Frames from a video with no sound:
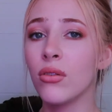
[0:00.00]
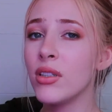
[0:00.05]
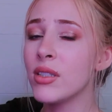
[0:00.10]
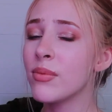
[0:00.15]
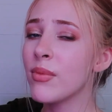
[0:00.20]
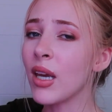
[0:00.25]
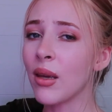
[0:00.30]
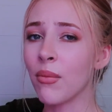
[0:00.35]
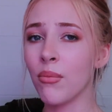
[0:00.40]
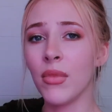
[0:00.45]
He's
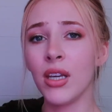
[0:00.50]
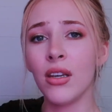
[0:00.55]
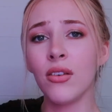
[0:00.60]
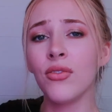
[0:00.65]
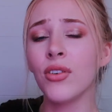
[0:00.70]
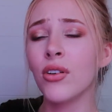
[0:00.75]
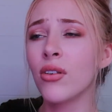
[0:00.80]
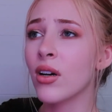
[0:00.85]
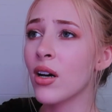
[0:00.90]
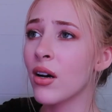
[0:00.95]
making me
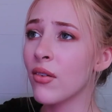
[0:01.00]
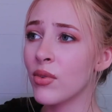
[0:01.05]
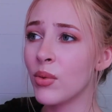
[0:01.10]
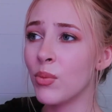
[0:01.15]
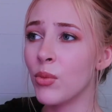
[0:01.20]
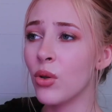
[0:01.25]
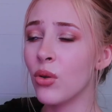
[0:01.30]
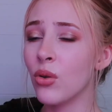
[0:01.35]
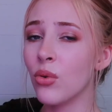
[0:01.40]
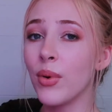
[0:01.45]
feel
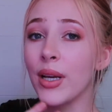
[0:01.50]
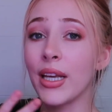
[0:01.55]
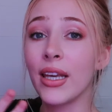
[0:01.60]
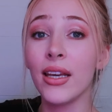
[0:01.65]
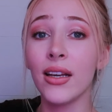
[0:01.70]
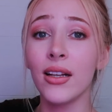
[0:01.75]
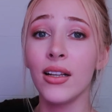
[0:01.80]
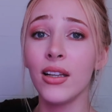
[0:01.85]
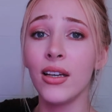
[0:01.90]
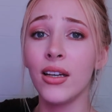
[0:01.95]
comfortable. We're
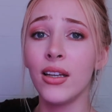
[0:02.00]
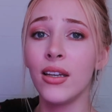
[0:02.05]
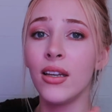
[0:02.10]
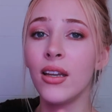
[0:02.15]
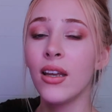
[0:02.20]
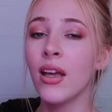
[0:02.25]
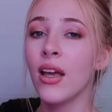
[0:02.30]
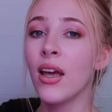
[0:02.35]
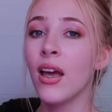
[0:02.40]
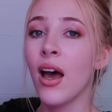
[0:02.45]

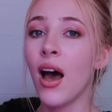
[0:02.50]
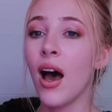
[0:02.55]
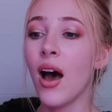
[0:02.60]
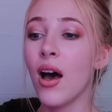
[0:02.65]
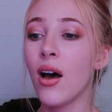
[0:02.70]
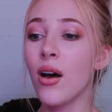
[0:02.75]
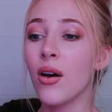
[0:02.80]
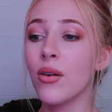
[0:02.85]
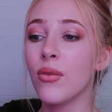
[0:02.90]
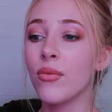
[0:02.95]
giggling.
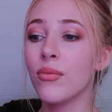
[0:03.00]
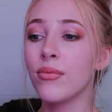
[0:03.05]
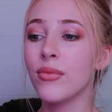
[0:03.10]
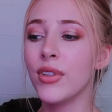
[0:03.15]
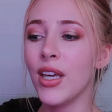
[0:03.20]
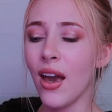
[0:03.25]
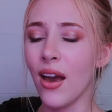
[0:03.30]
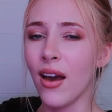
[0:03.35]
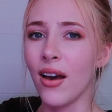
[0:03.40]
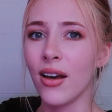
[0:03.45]

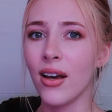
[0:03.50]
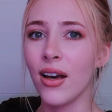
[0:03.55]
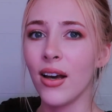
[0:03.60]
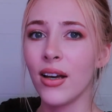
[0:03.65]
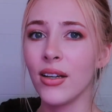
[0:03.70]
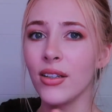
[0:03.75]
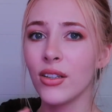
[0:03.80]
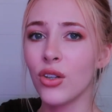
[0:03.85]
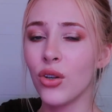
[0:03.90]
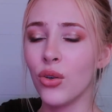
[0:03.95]
Yeah,
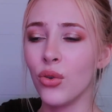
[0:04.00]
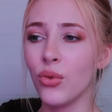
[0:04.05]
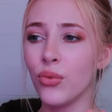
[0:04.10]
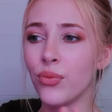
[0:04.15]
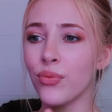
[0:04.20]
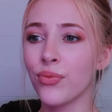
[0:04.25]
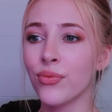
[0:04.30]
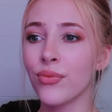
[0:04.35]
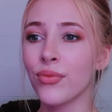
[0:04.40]
cool.